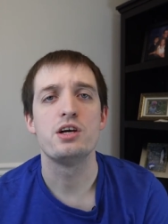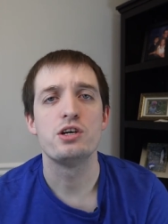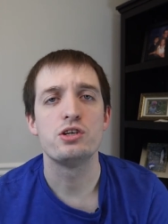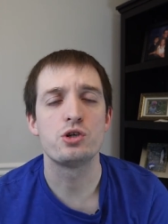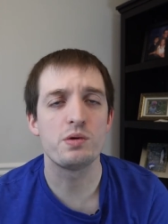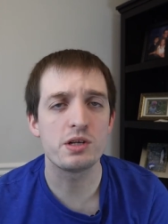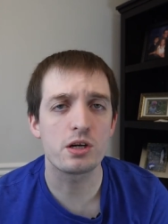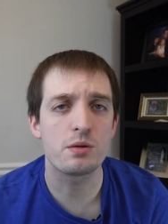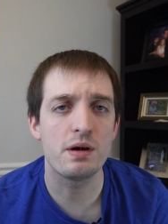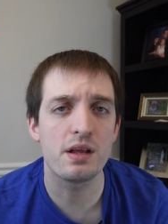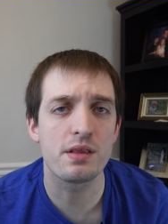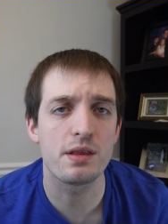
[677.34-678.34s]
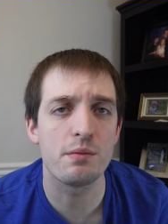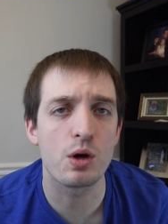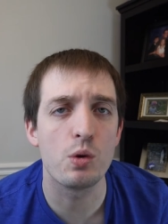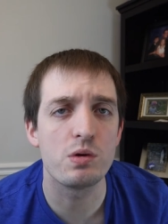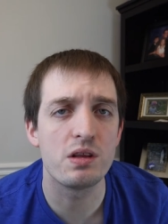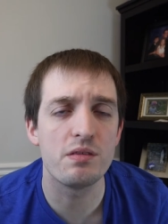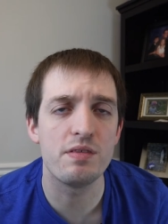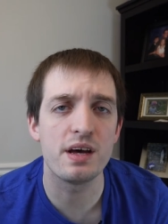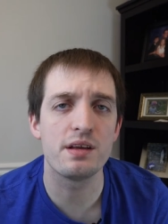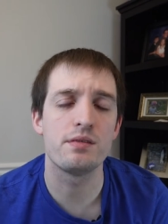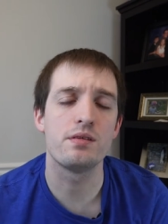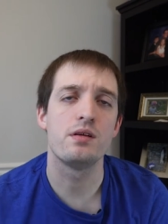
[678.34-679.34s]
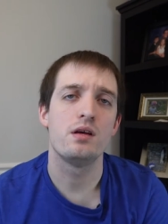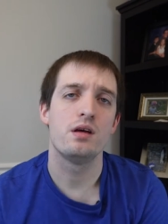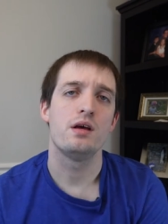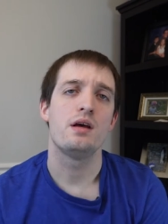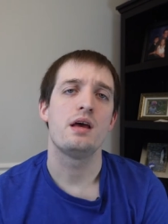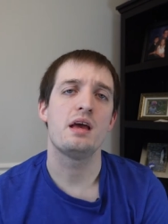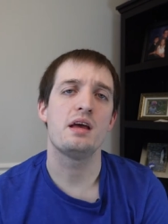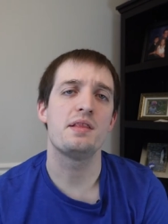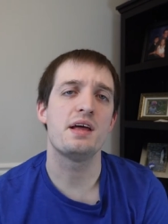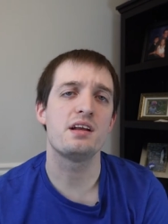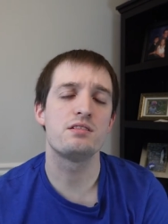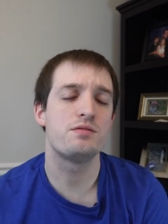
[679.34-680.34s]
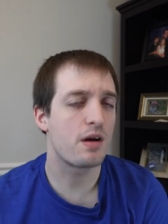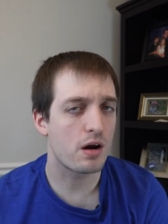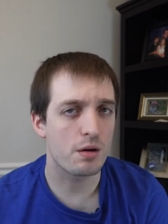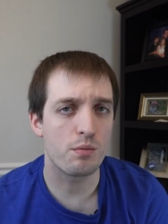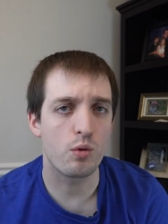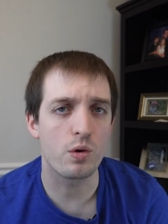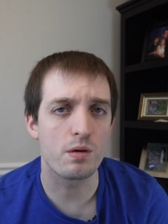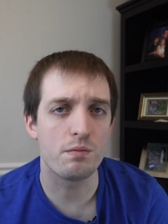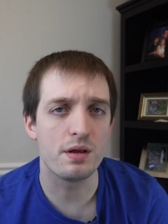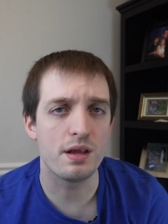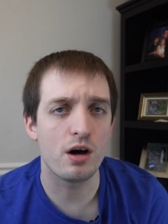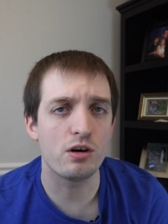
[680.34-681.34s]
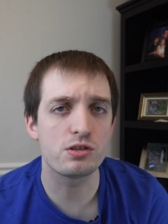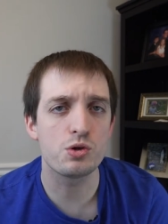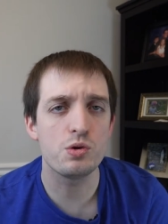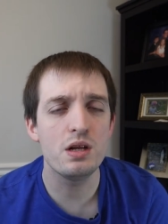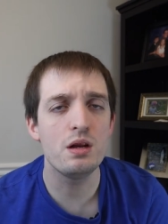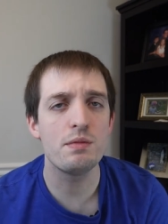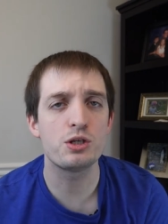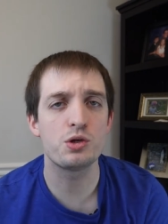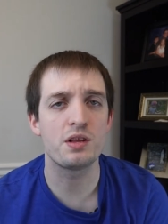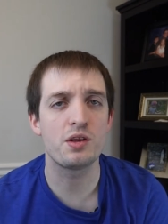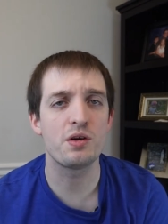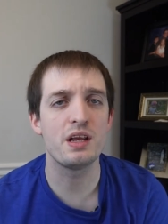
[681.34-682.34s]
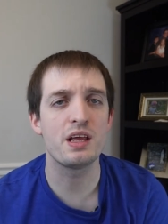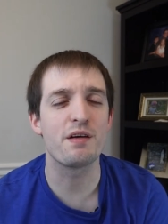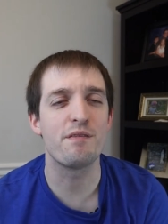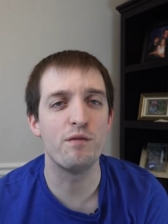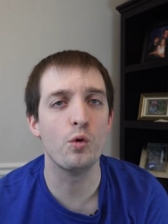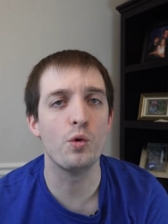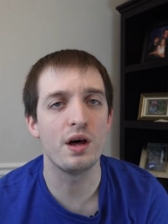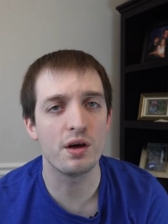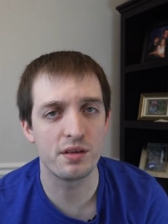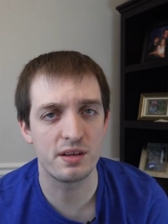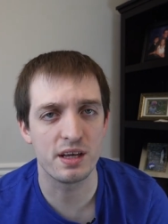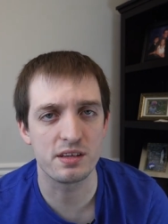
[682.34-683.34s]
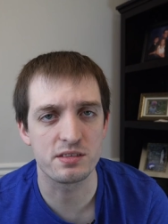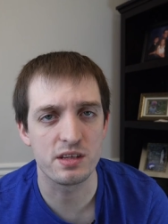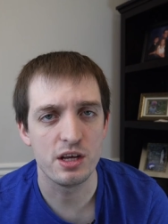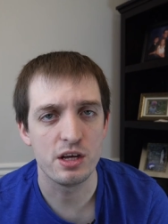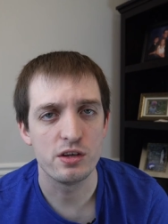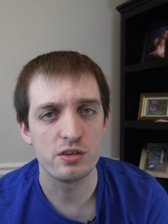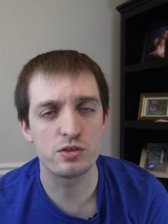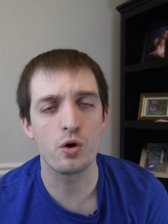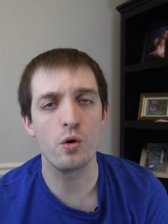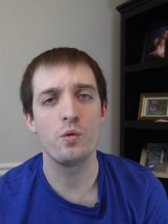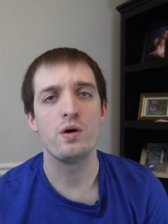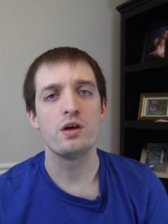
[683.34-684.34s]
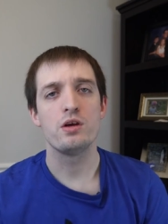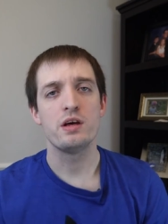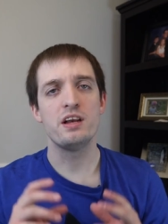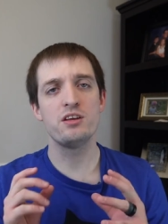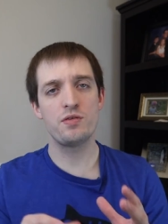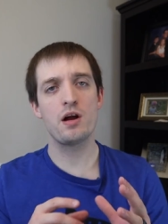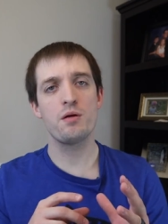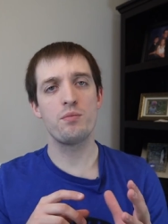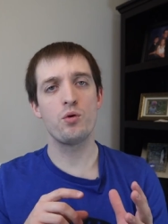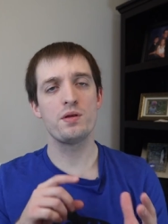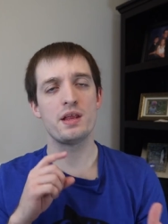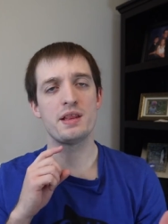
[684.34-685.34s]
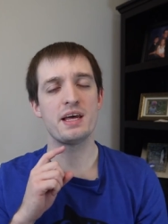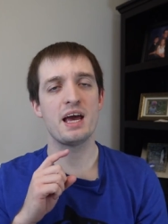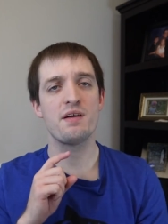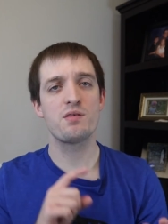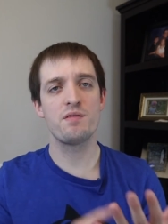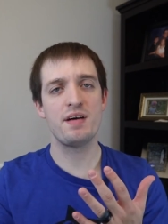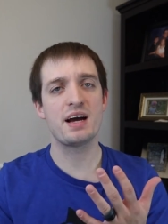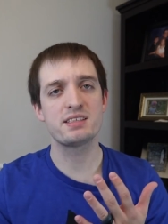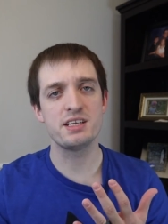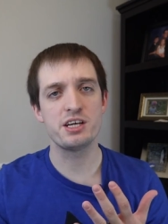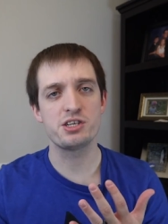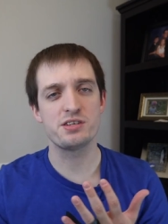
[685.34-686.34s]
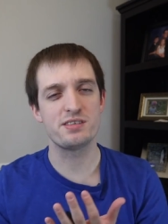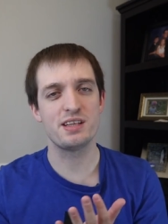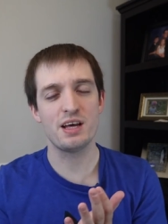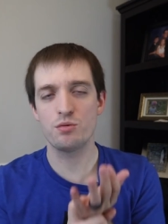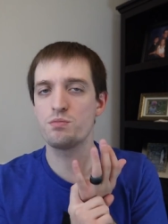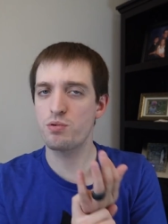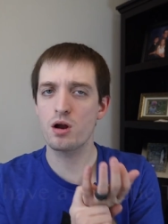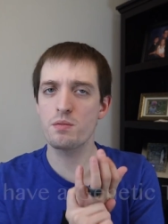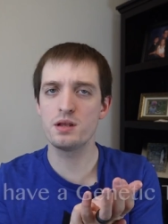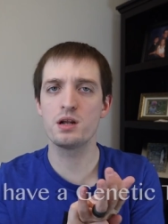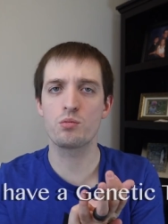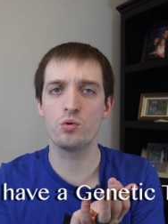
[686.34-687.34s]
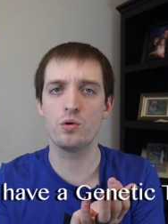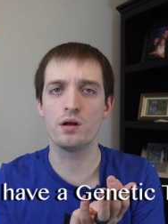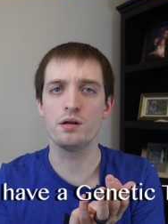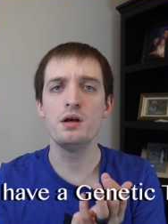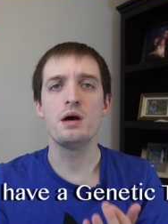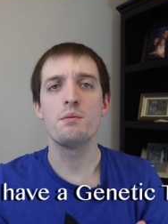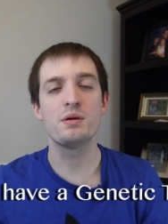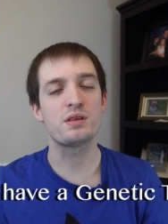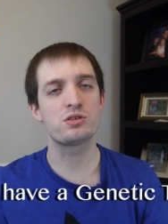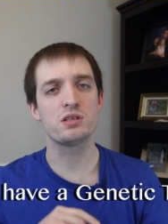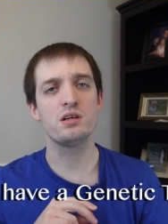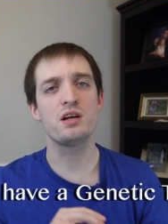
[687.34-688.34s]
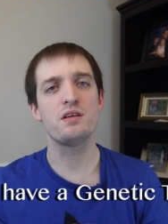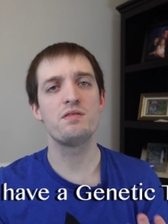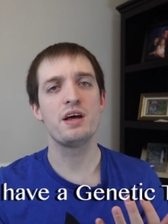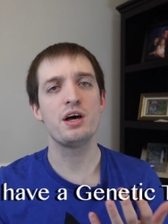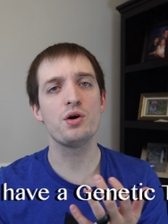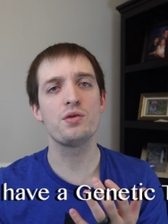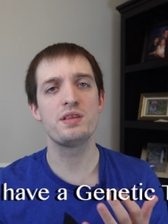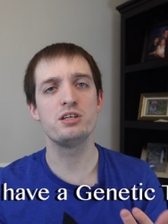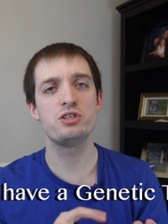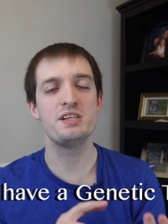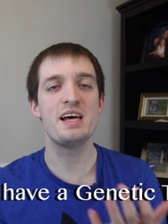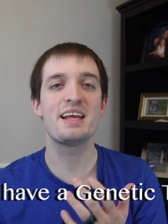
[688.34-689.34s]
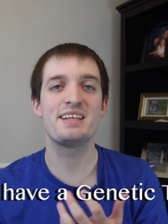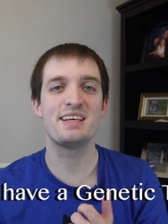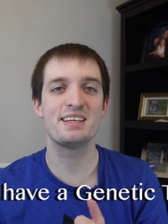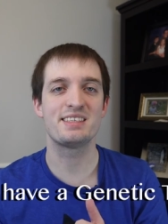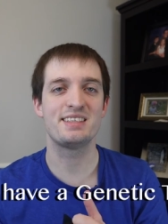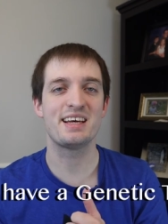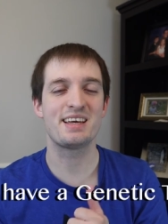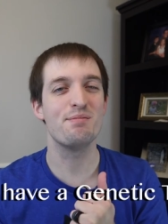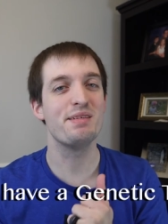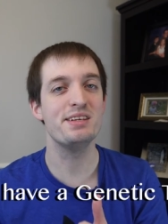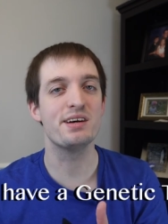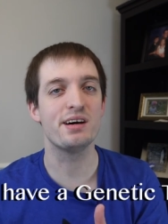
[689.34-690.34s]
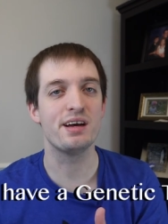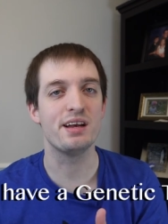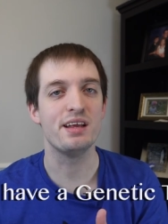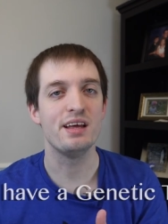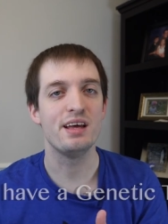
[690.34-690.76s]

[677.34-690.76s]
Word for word: So we talked about them going to the vet, and that is very important, but also you need to make sure that they're getting a full health test. So it is very important that they have their vaccinations, and that would probably be number one, but there's a lot of health and genetic tests that can be done